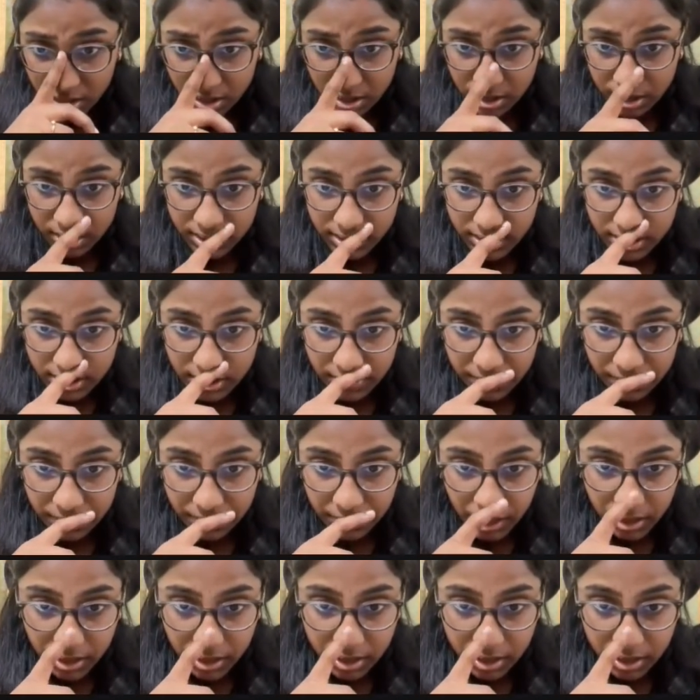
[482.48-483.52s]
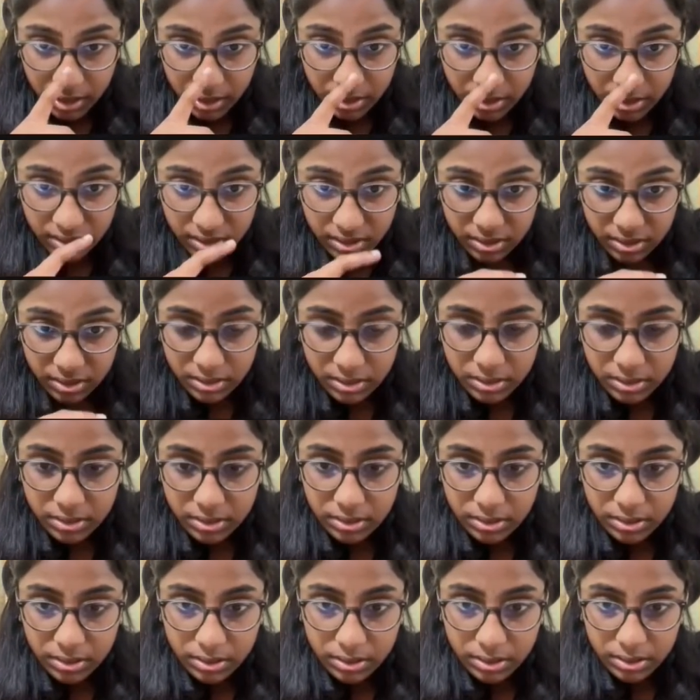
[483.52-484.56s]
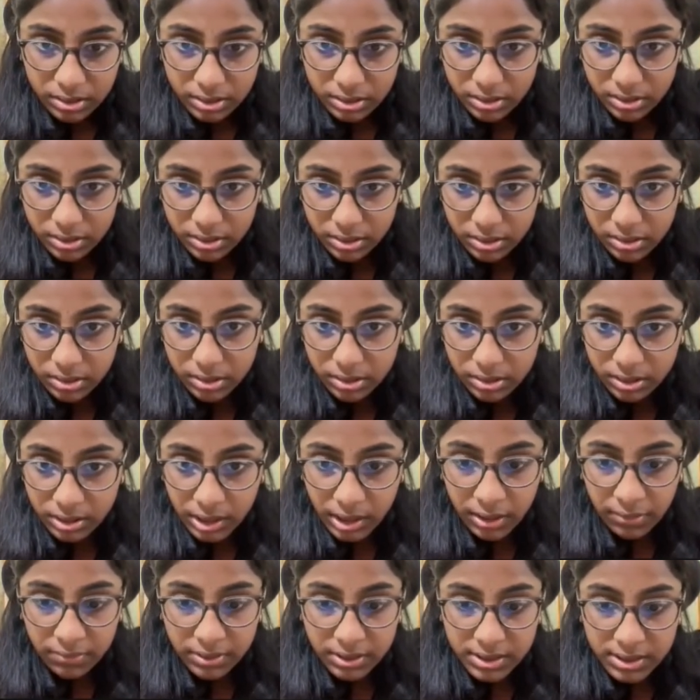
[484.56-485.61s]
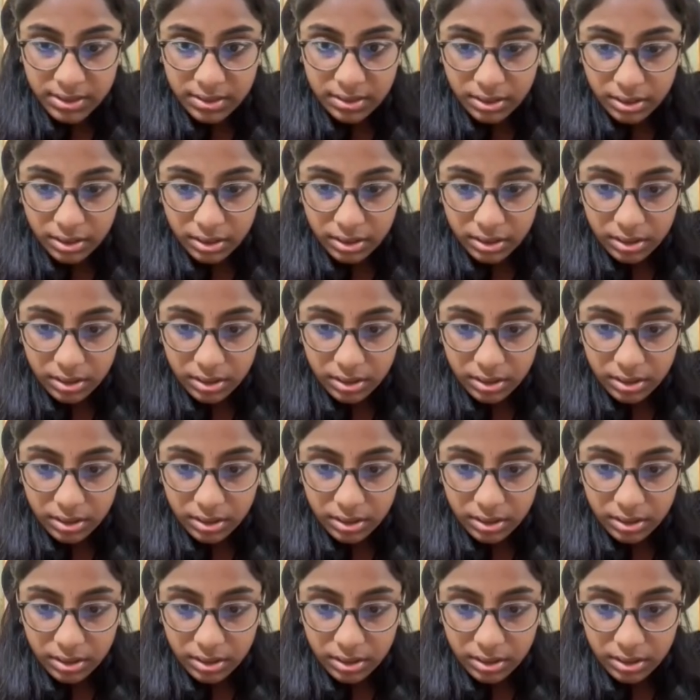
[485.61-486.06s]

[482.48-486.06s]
This is something that I revisit